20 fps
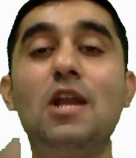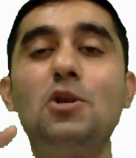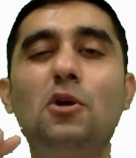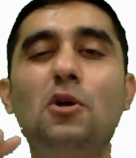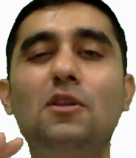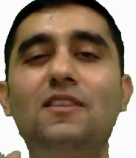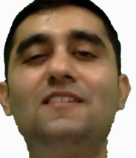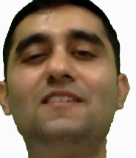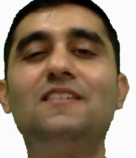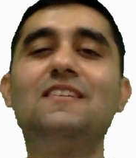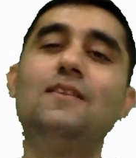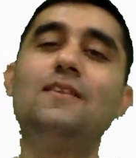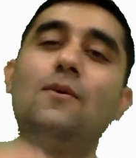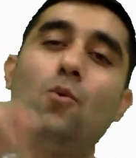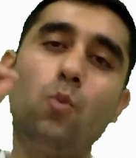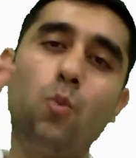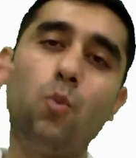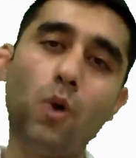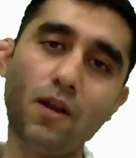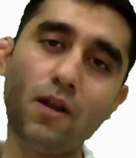Now, this is the
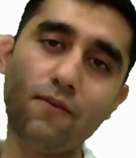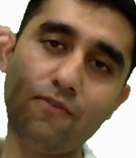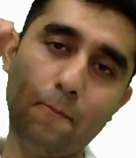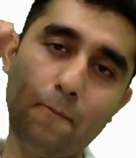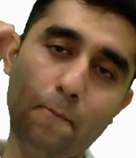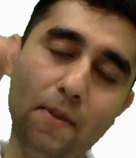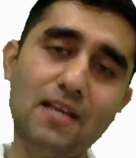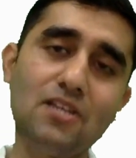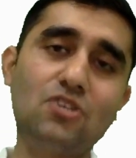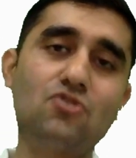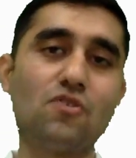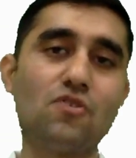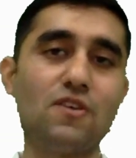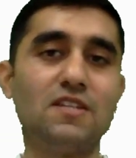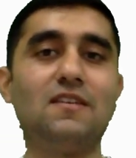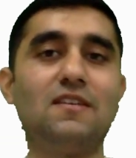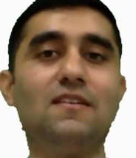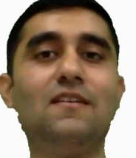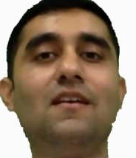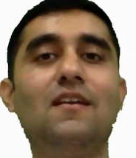one of the biggest
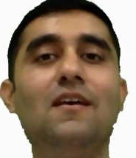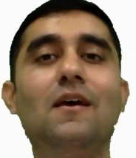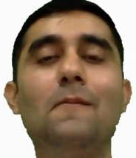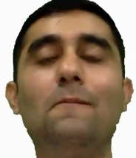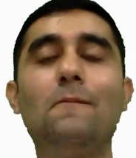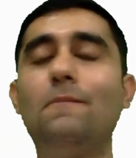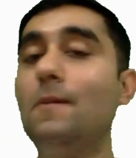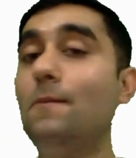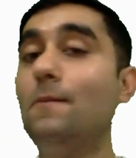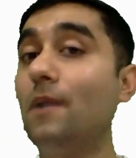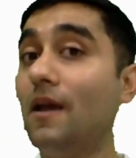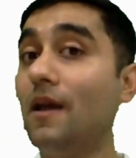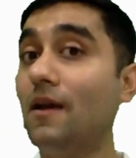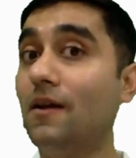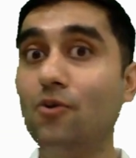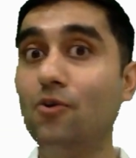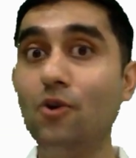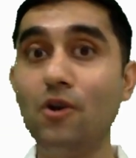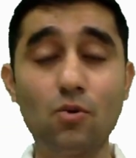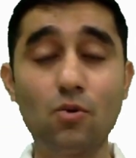reason people are
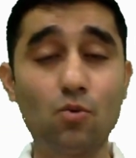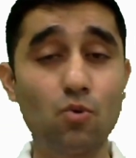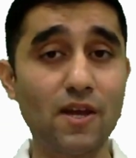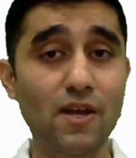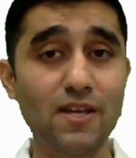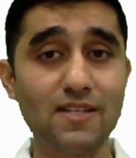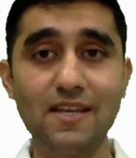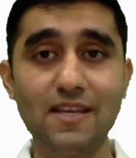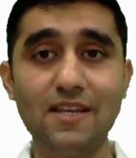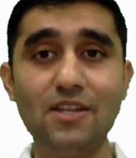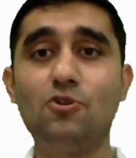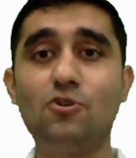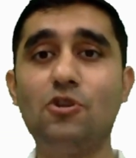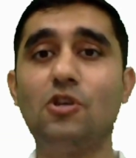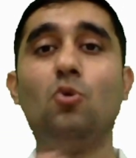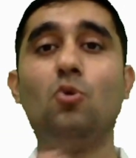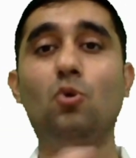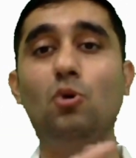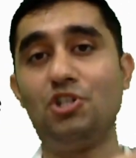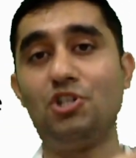going crazy and
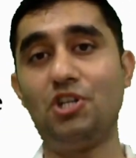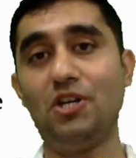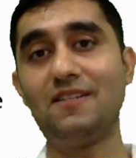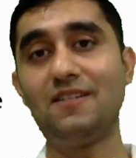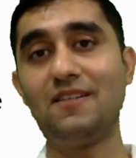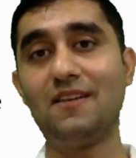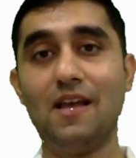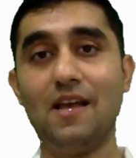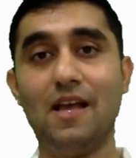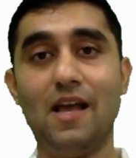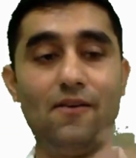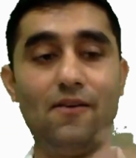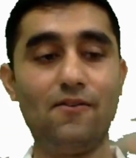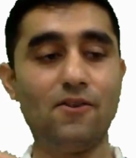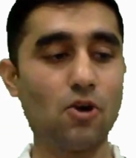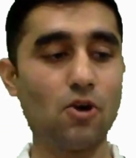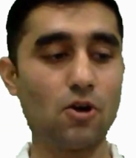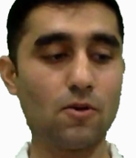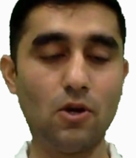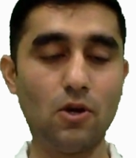using Google Sheets.
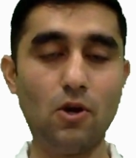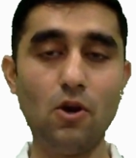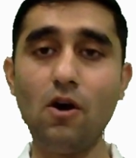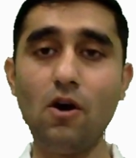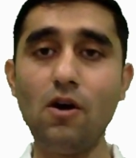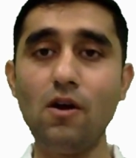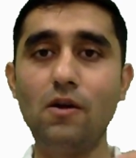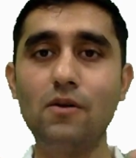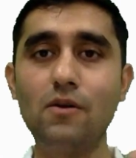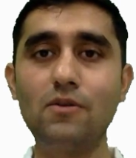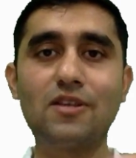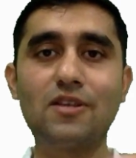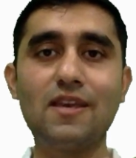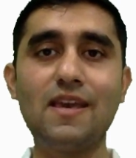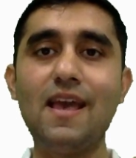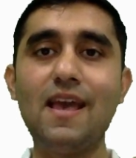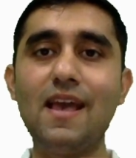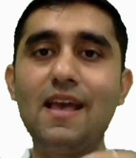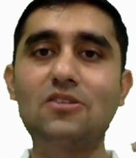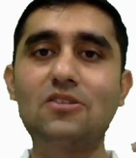We talk about lawyers,
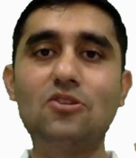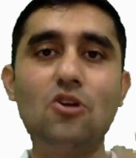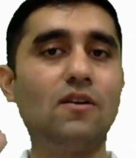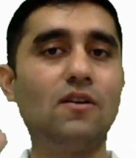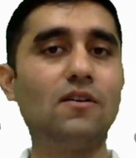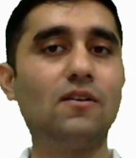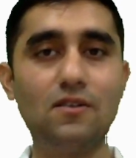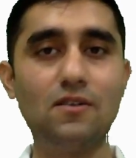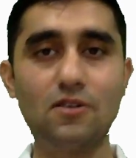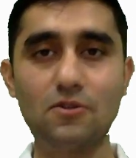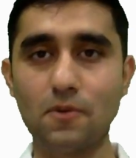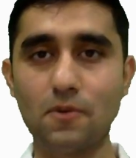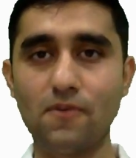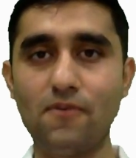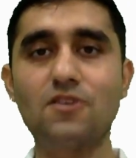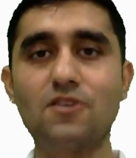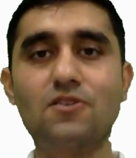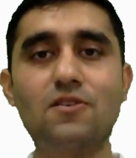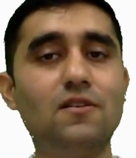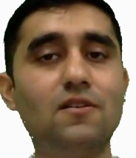C As, doctors,
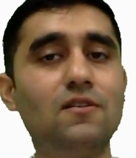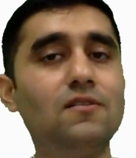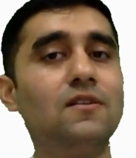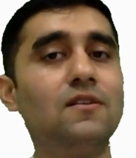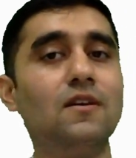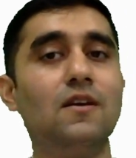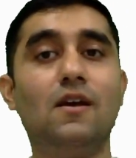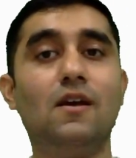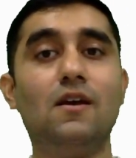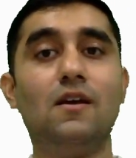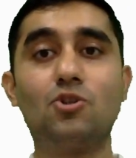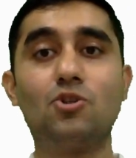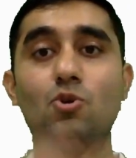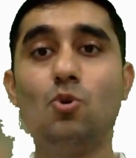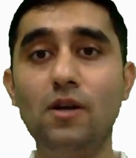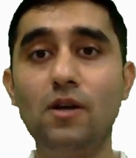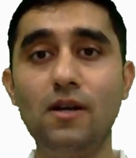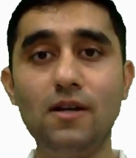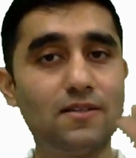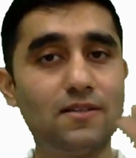professionals,
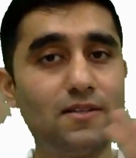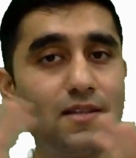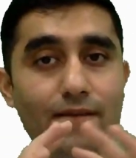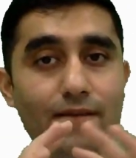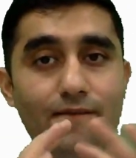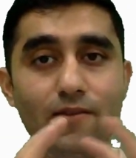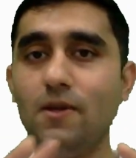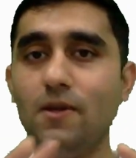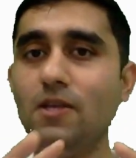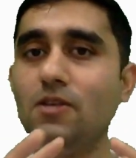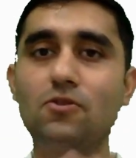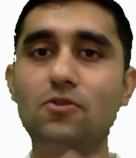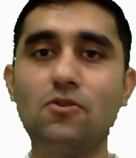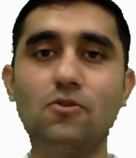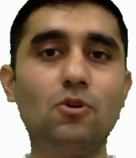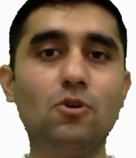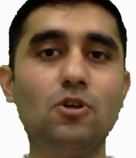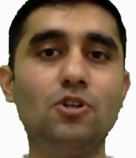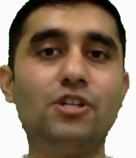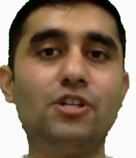students, everybody using
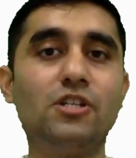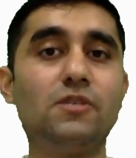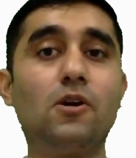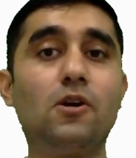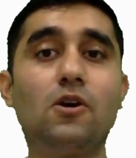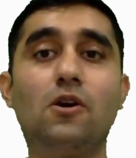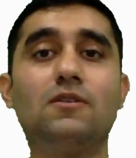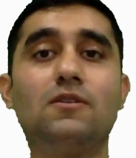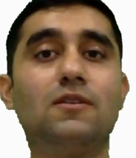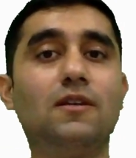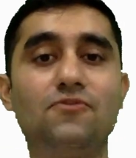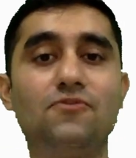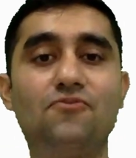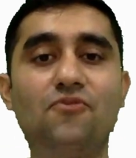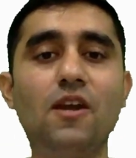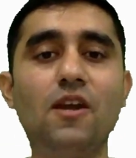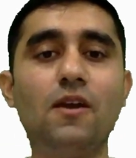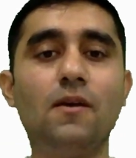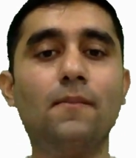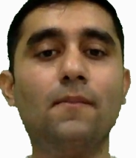Google Sheets because it's
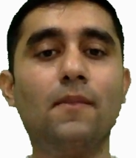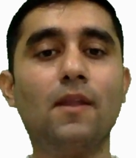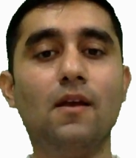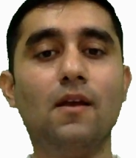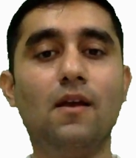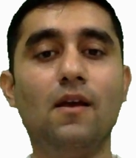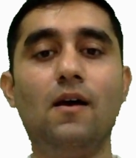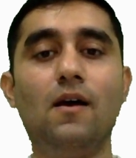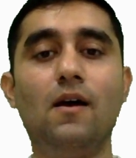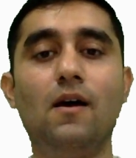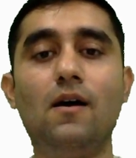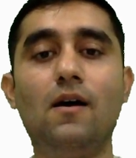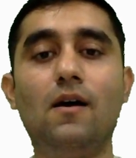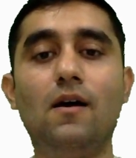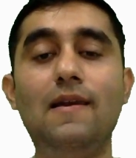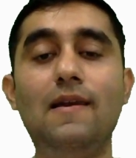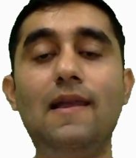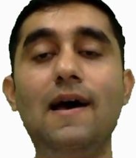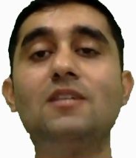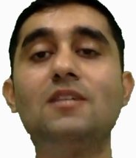free.
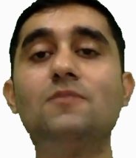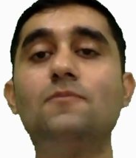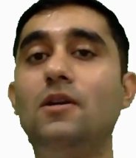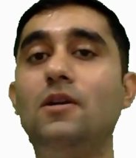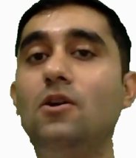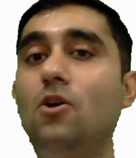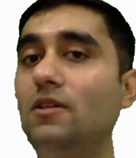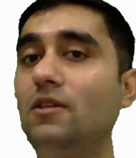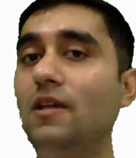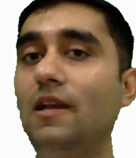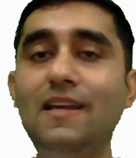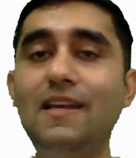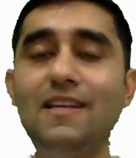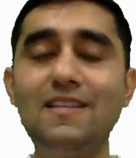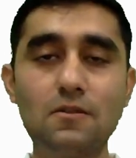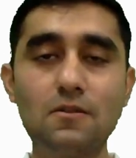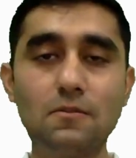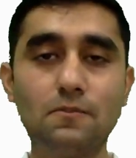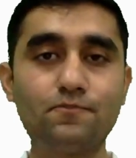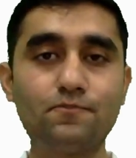Uh, last but not the
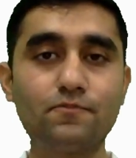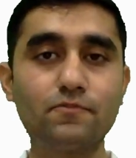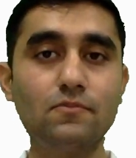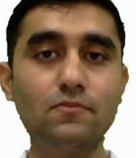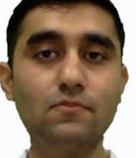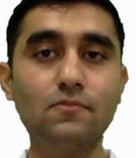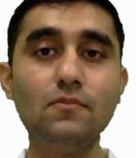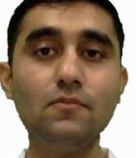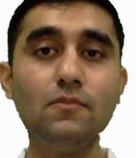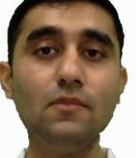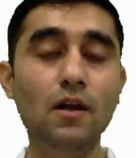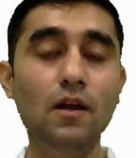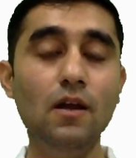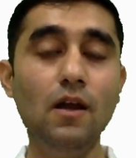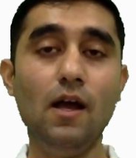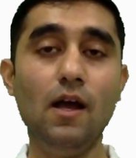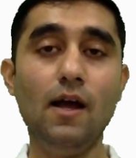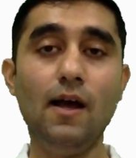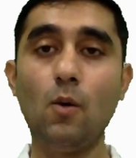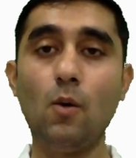least,
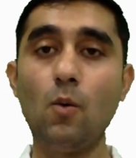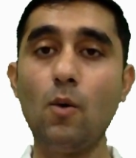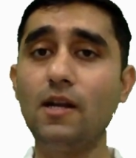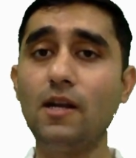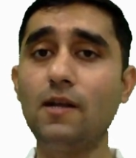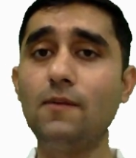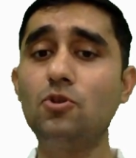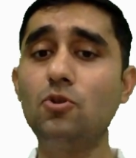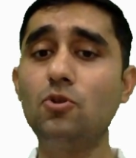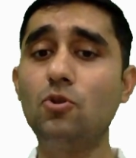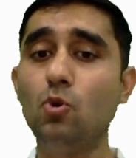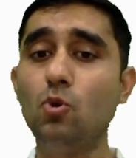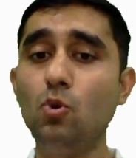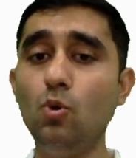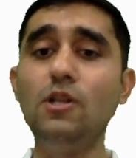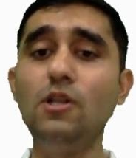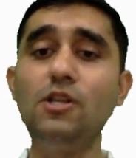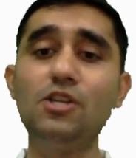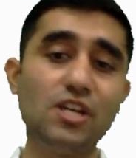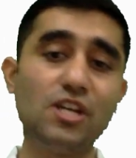uh, when it comes to the
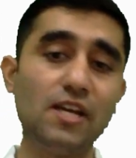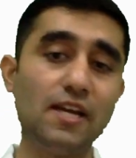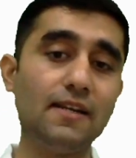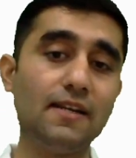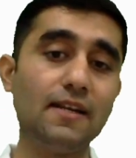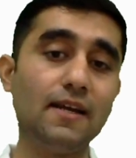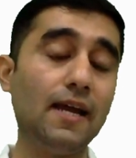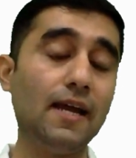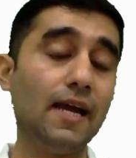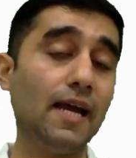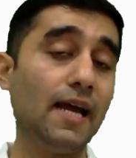Google Sheet,